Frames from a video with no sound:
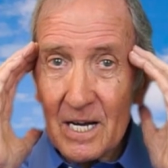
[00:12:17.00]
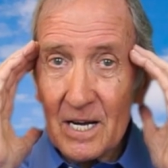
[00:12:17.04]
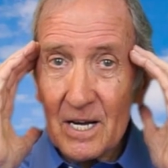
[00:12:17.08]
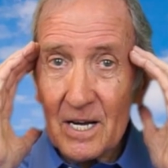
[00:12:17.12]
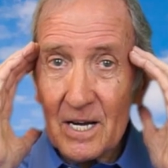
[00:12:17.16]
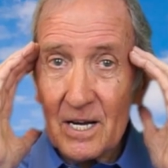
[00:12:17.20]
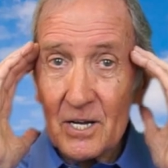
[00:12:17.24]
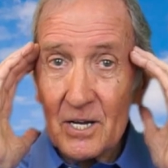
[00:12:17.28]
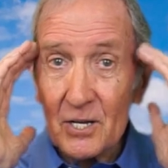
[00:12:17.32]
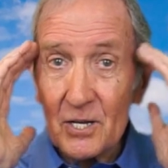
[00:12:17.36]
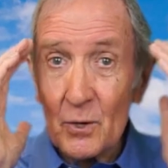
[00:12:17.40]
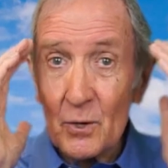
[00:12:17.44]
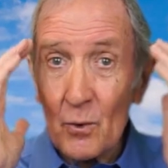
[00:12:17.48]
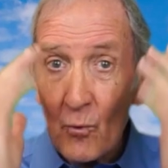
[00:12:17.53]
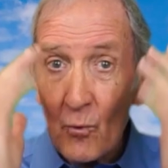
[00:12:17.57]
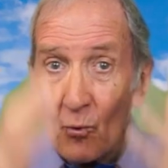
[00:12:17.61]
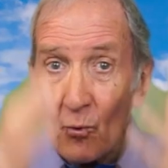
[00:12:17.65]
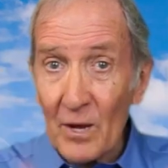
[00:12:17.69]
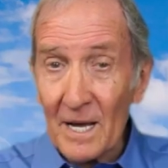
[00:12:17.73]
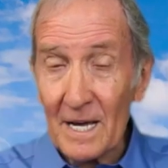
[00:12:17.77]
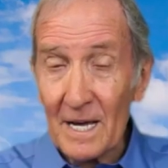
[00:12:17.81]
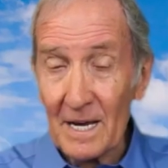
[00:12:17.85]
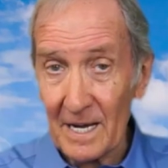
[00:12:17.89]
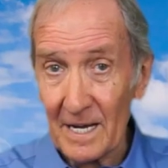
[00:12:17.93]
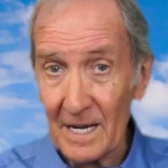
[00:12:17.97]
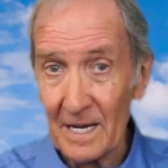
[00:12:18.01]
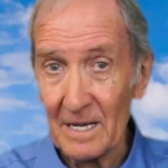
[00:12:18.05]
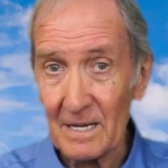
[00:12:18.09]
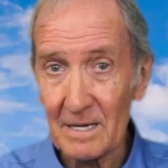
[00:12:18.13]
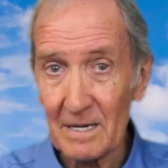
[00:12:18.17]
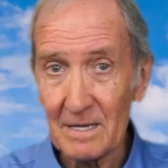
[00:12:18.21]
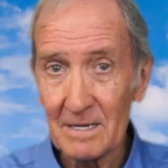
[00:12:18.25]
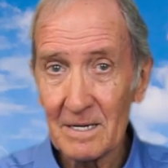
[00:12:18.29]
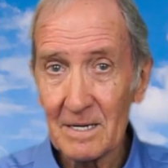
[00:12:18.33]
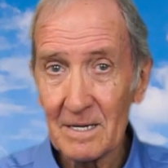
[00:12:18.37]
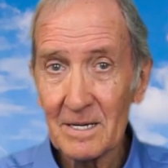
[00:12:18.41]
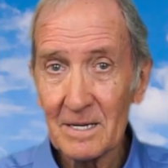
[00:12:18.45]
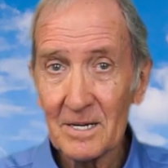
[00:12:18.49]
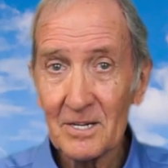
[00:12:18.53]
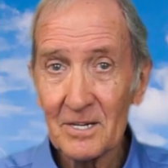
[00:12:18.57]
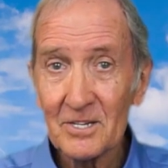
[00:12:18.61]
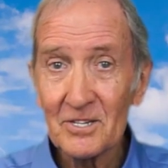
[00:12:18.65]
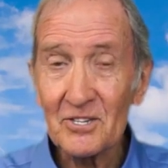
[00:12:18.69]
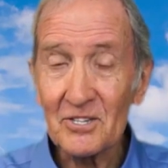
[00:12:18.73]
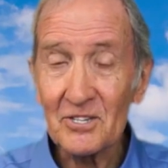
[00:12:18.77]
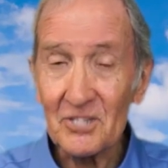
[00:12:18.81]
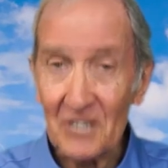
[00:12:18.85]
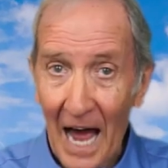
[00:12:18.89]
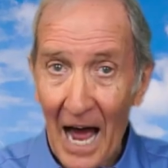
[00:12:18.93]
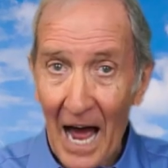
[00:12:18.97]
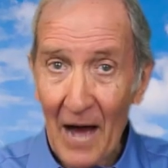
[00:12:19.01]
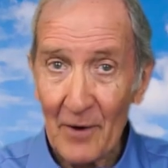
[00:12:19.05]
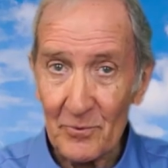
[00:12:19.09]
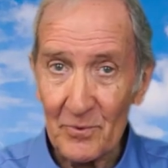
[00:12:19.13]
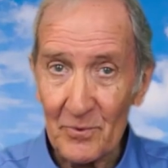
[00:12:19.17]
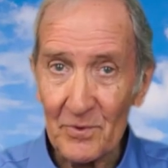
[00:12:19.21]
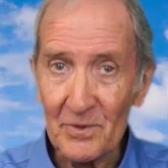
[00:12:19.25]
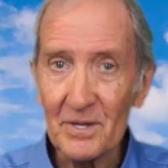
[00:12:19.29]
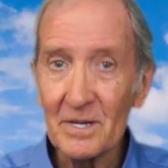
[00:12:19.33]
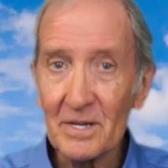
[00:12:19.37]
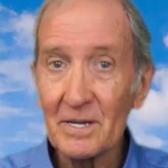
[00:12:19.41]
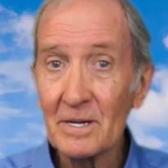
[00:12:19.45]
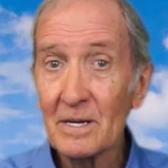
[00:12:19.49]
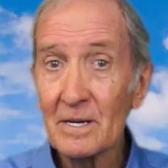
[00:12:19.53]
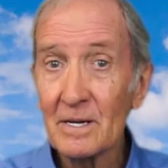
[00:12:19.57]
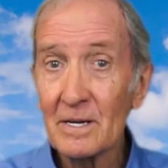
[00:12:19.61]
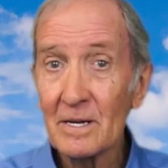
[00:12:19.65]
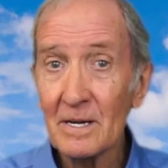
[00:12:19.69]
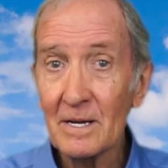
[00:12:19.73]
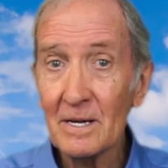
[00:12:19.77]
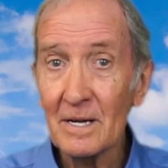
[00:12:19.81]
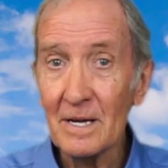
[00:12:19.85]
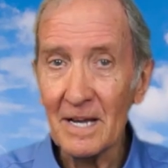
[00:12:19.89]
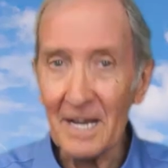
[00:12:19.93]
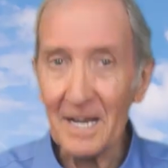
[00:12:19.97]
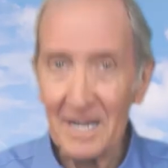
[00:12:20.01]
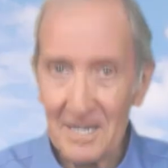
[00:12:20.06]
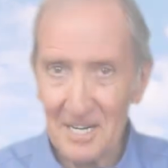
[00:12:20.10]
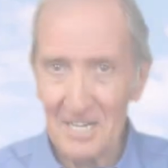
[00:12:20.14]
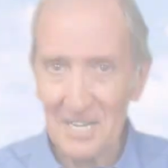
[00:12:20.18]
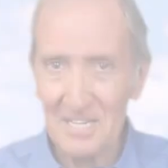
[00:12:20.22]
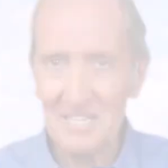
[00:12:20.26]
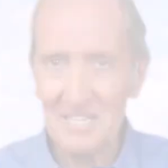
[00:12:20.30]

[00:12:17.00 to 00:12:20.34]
you really sound English.